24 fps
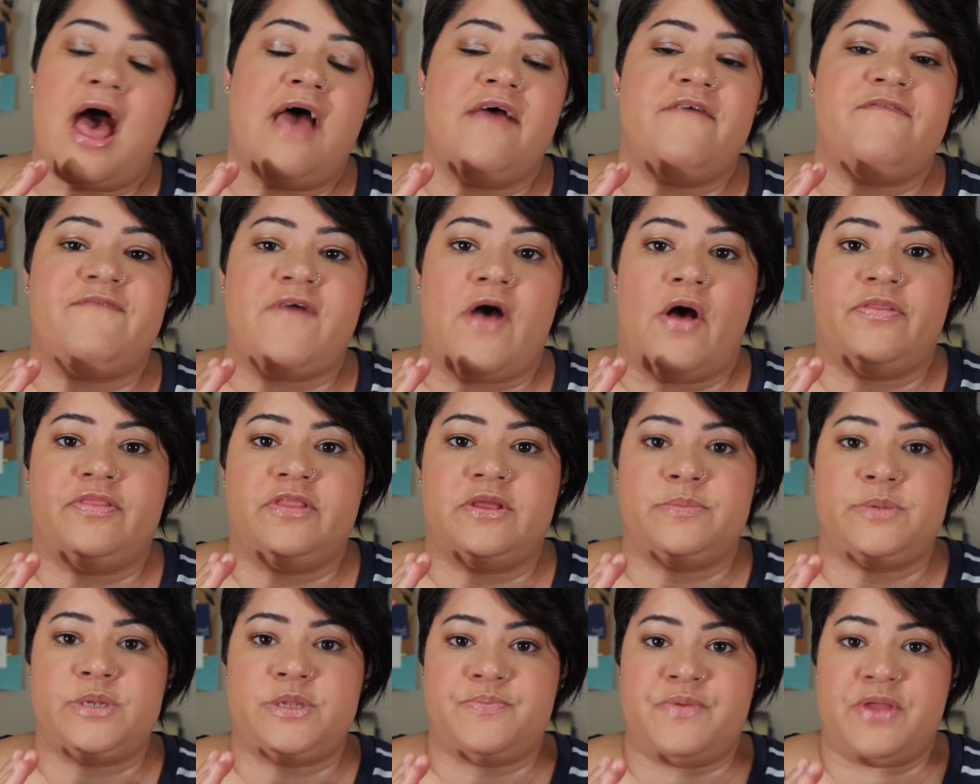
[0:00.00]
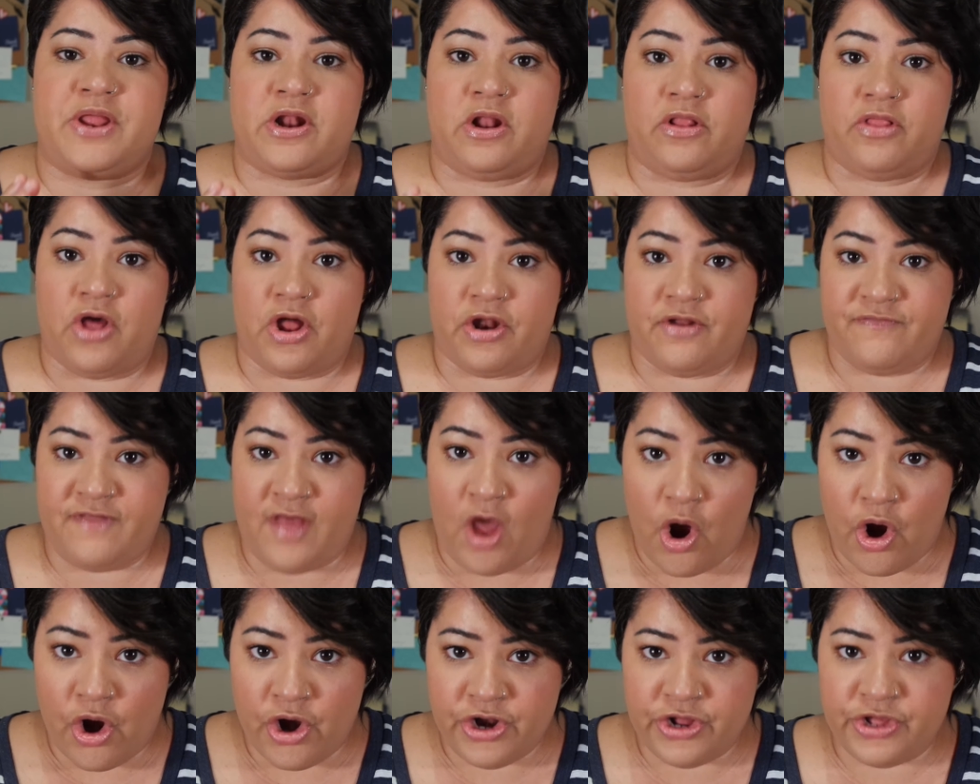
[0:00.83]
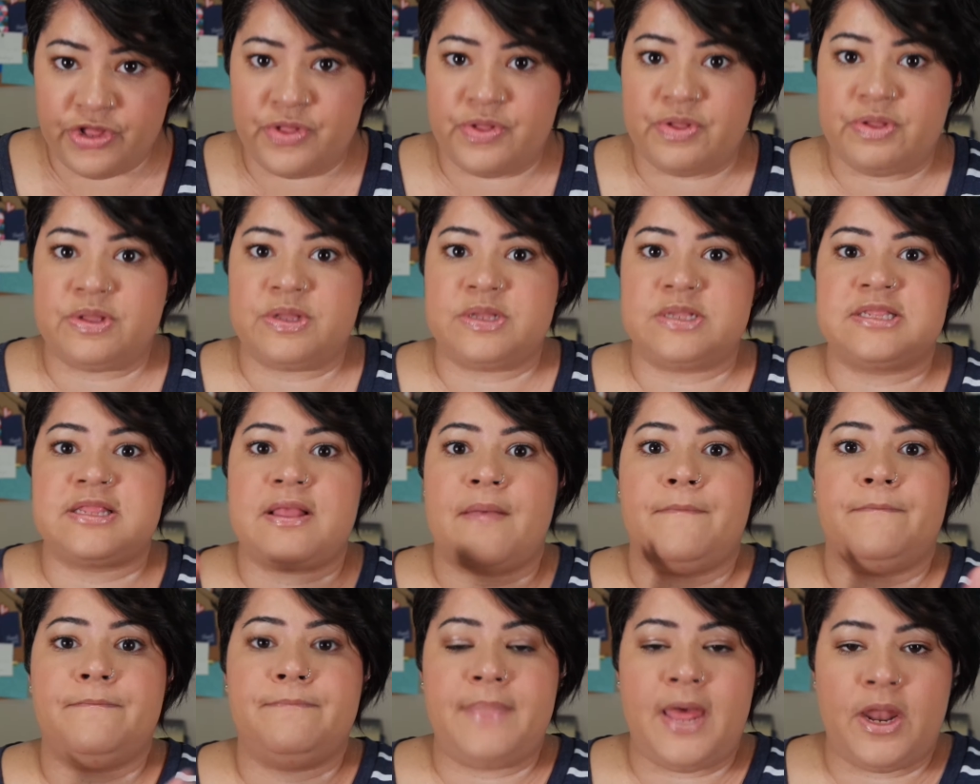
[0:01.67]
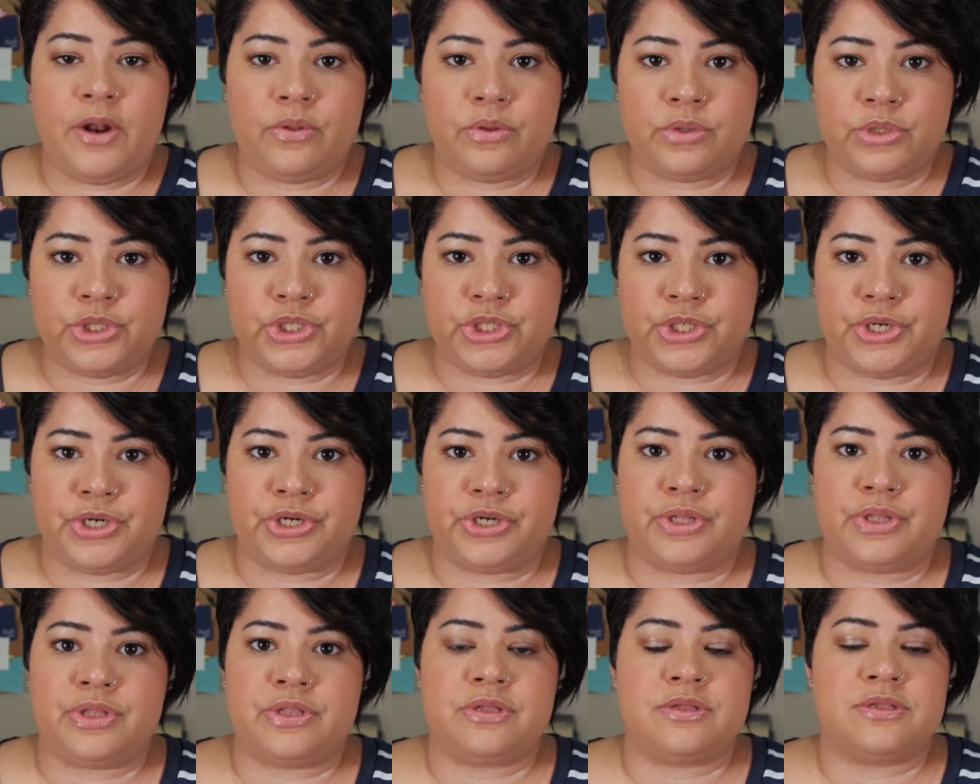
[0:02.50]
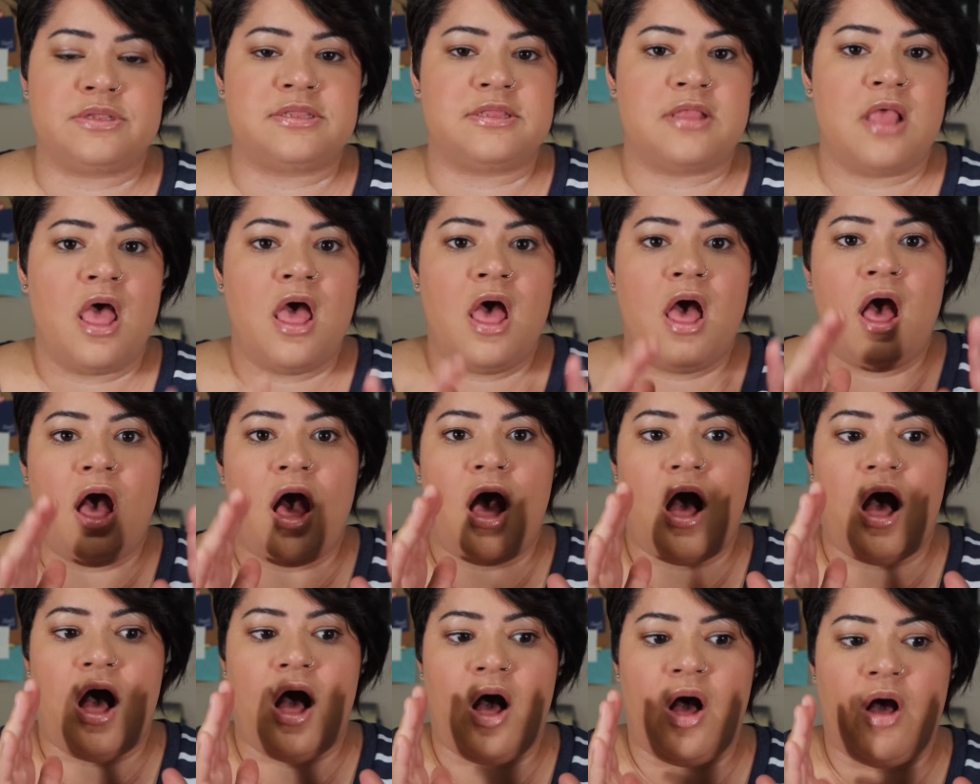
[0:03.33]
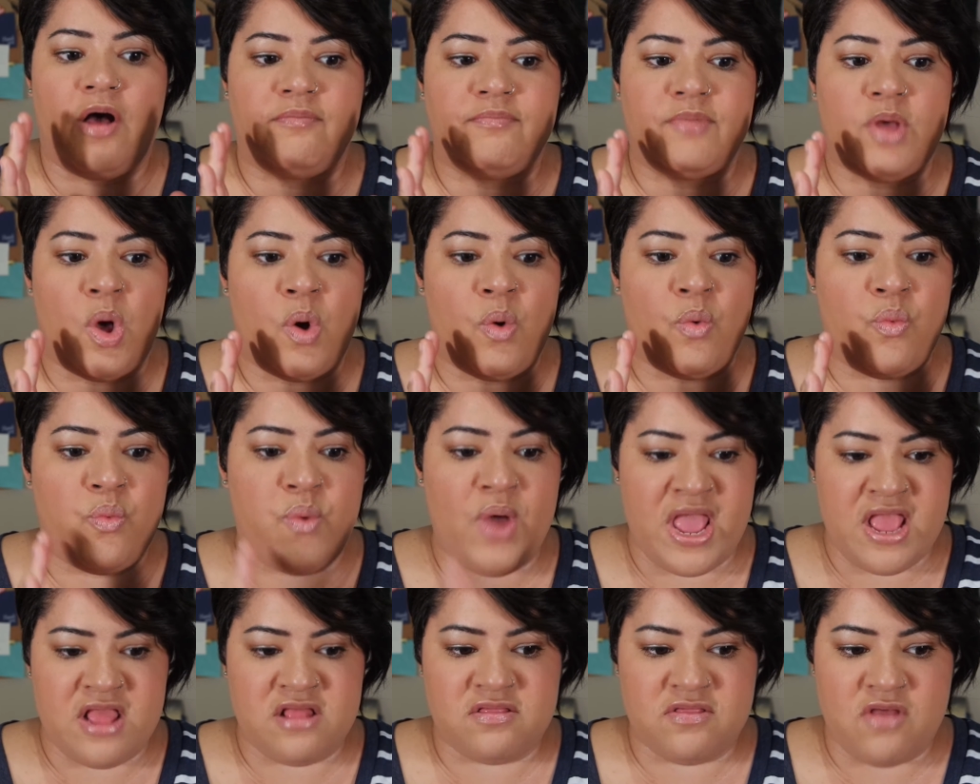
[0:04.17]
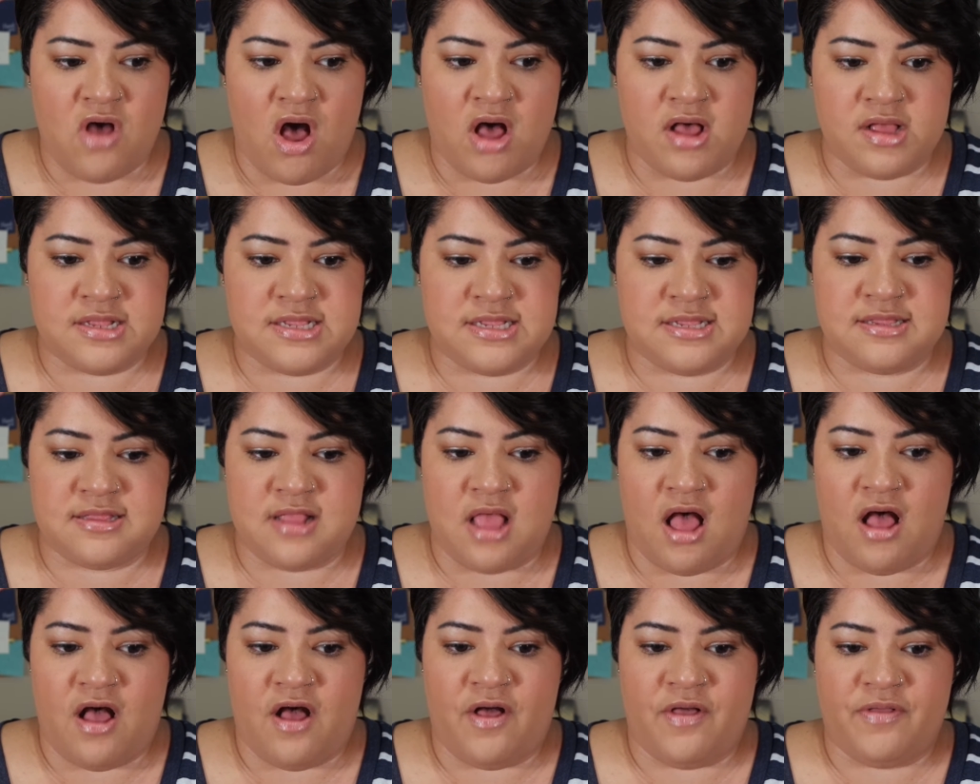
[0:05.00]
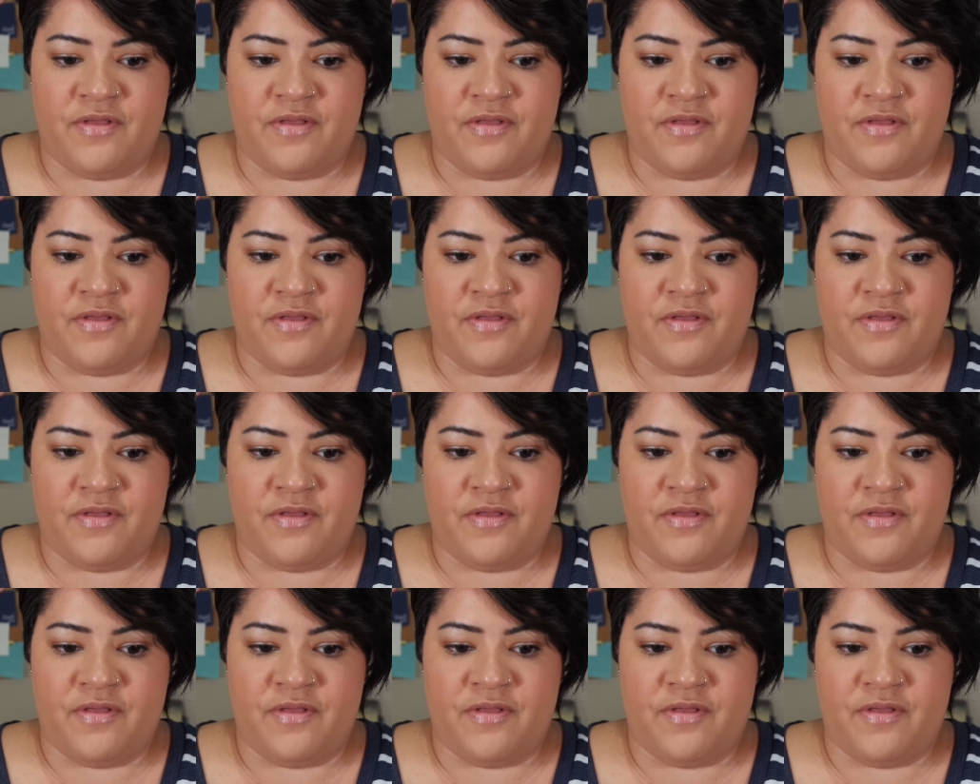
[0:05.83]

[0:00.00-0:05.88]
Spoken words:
I found them to be in a lot of articles, medical journals, weight loss